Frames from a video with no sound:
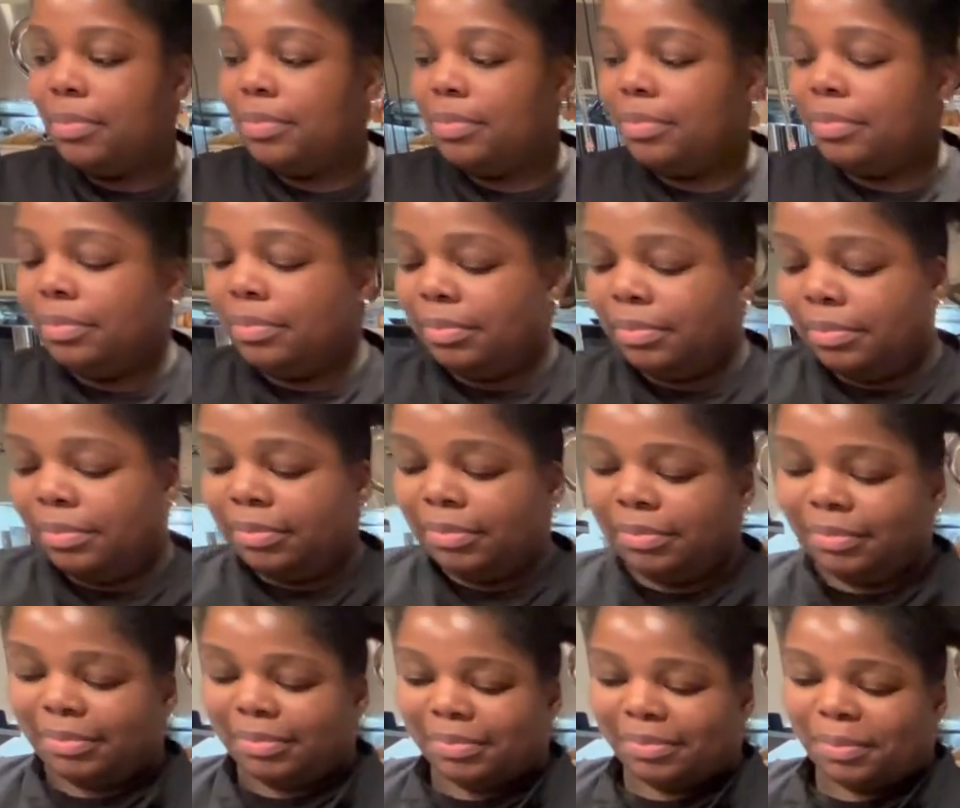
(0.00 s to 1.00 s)

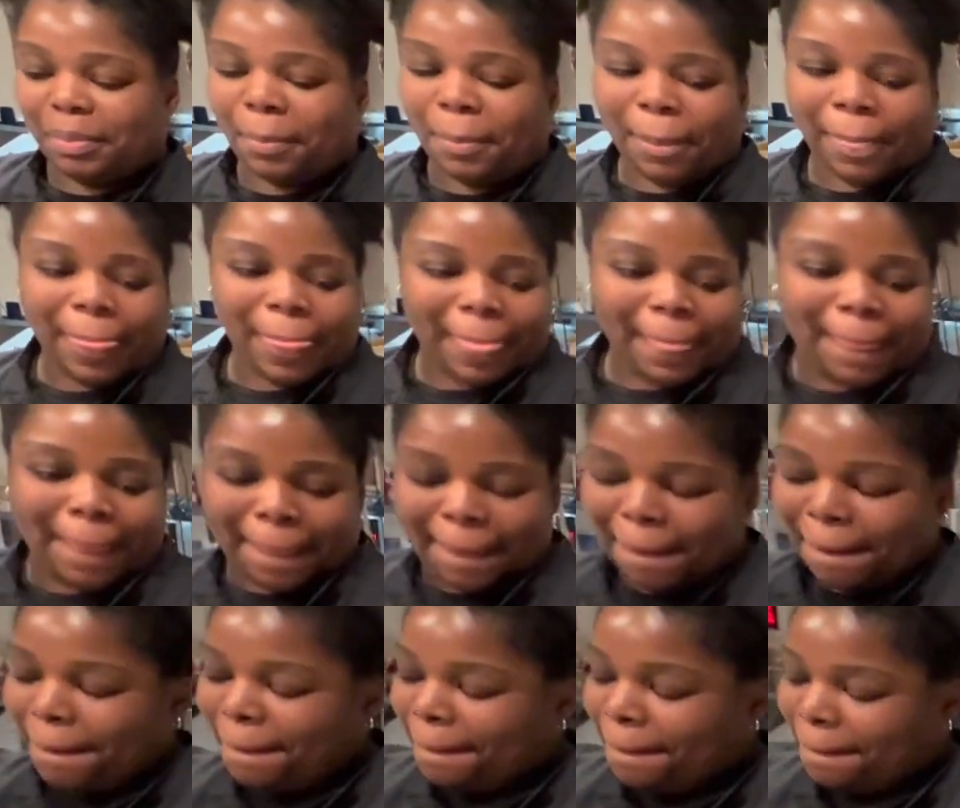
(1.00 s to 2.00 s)

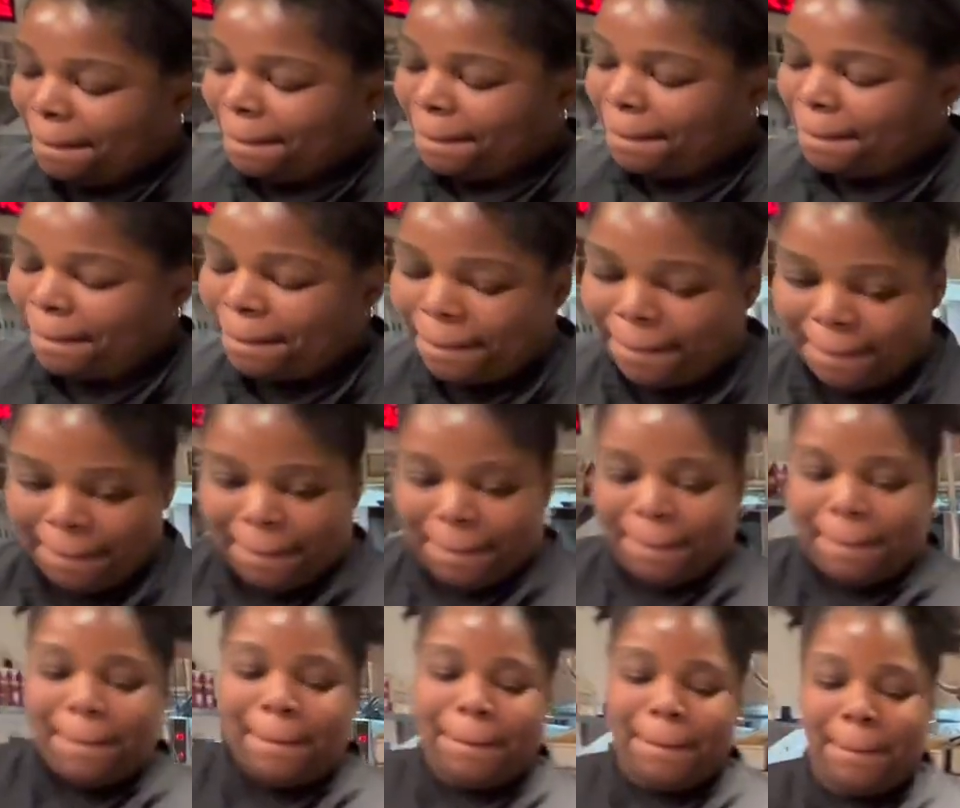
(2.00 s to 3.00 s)

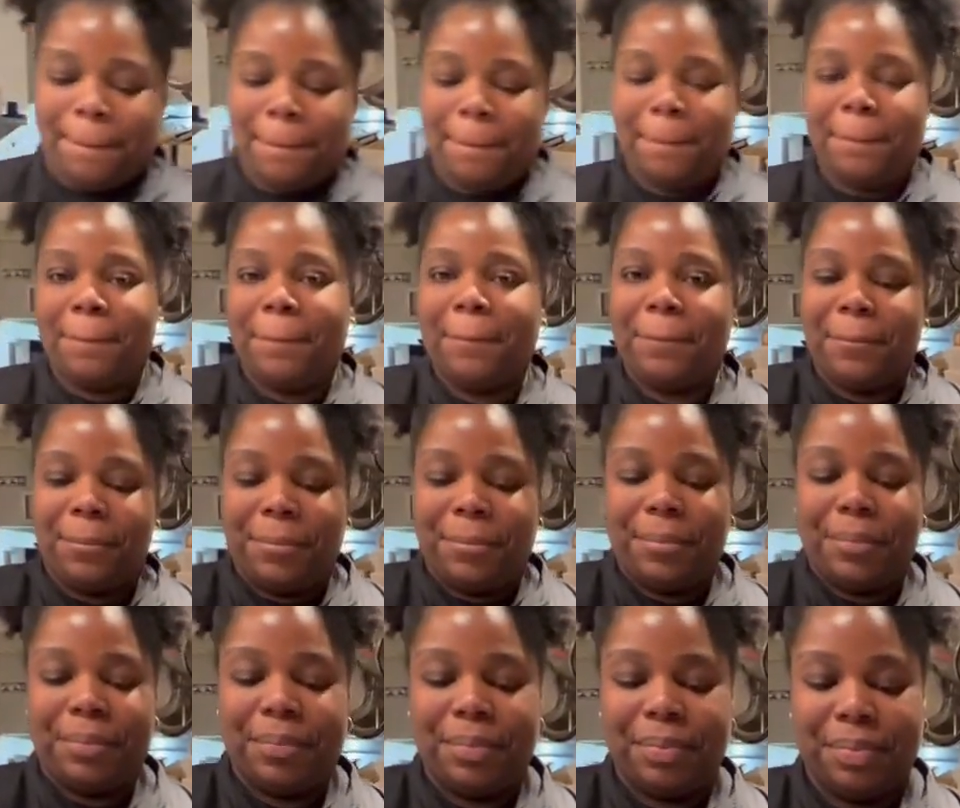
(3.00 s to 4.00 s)

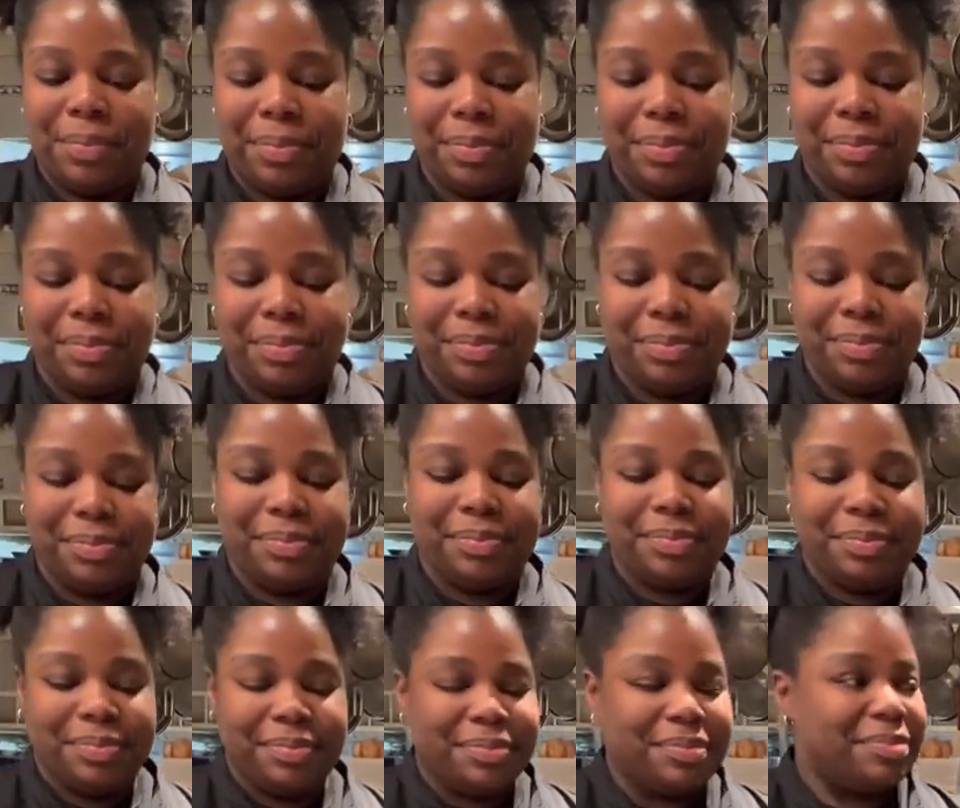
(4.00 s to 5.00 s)

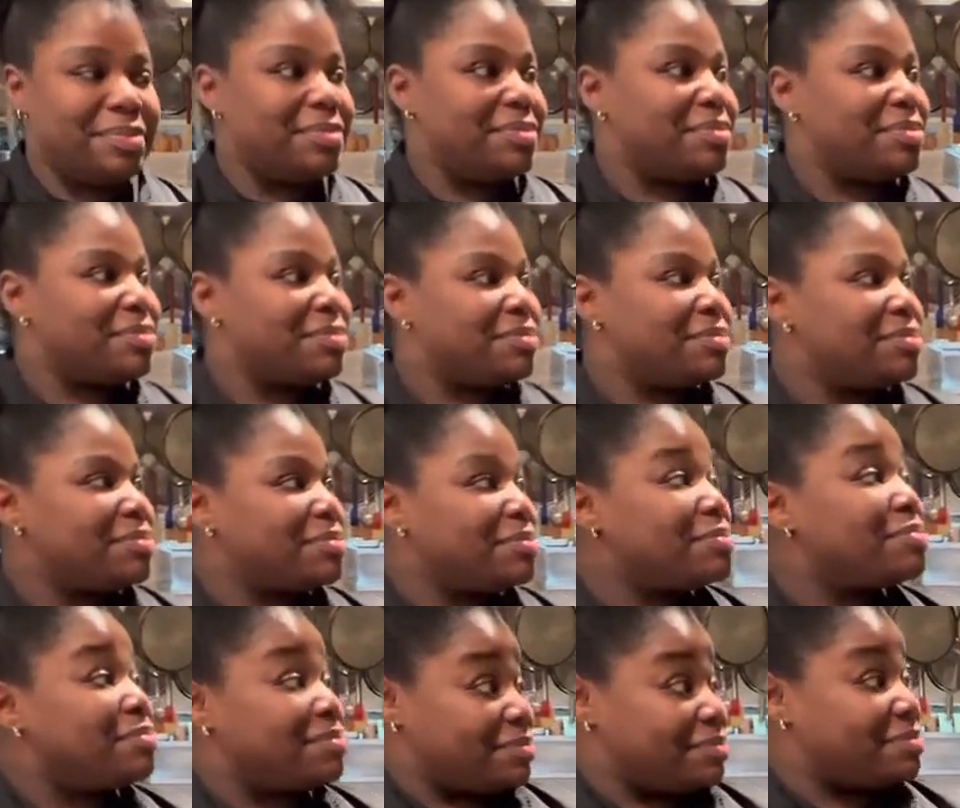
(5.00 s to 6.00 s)

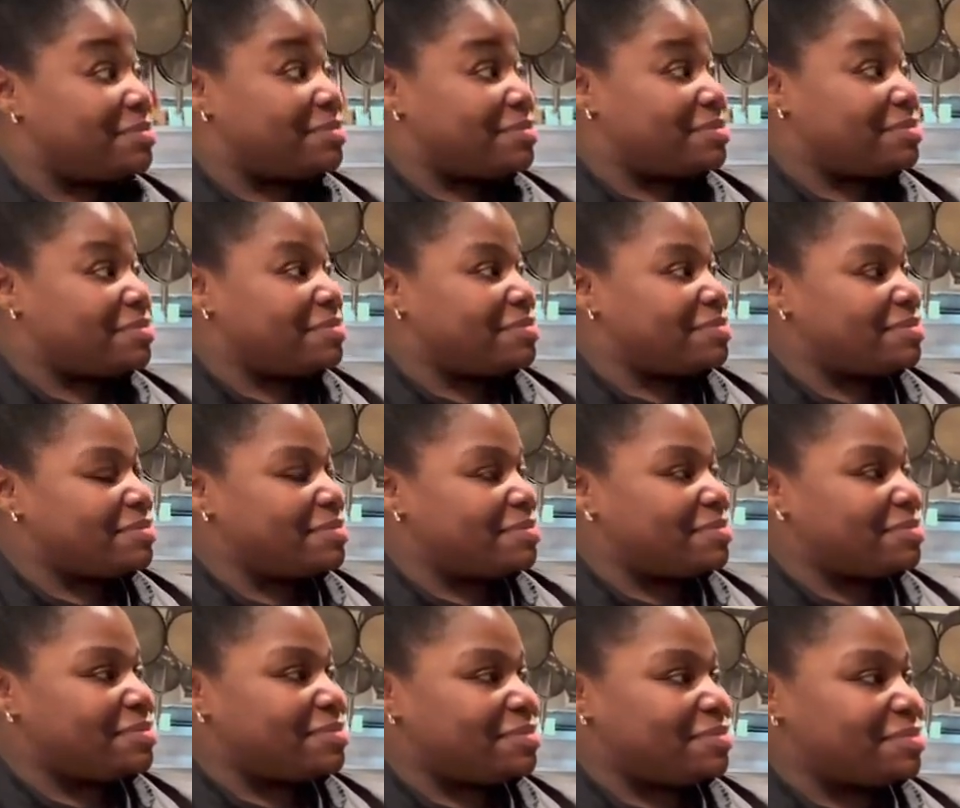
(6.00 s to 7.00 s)

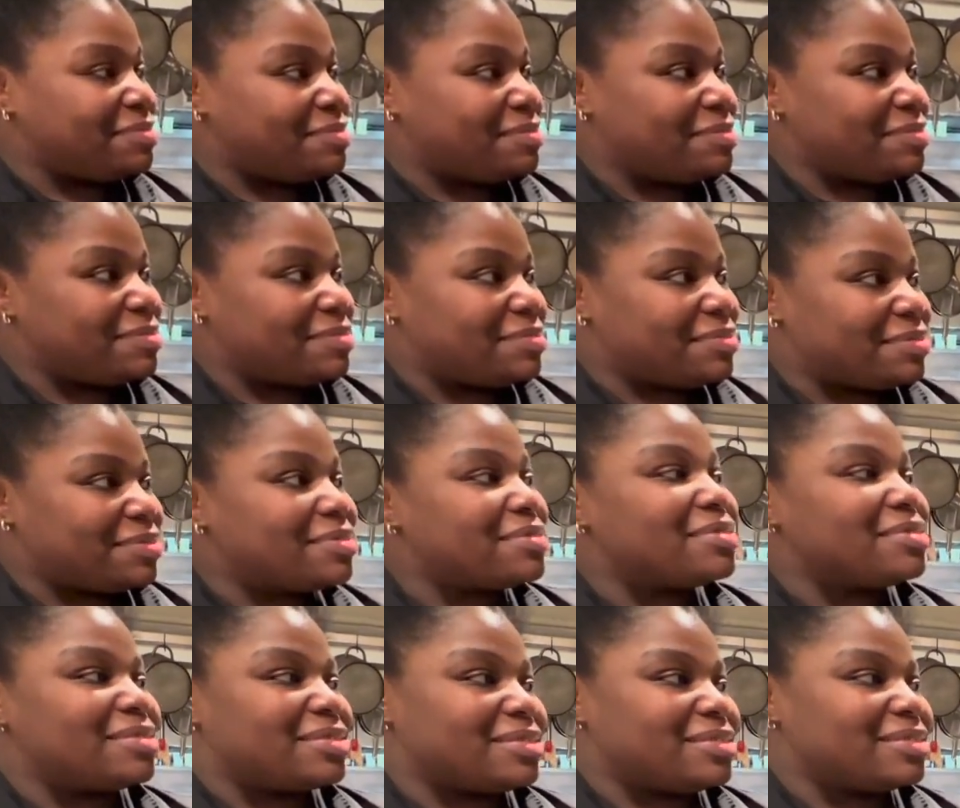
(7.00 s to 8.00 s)
This person isn't speaking.